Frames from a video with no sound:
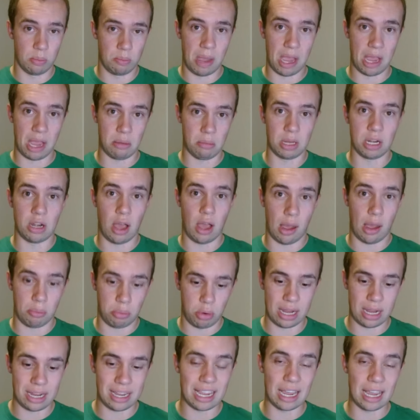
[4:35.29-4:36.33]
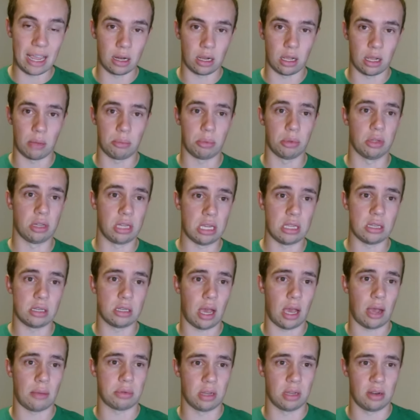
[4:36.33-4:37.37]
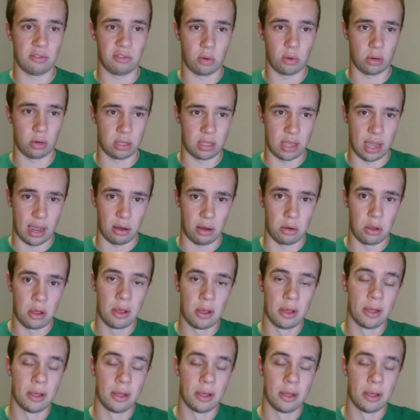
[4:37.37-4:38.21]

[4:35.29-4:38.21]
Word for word: bend but not break and get a couple of key stops on fourth down.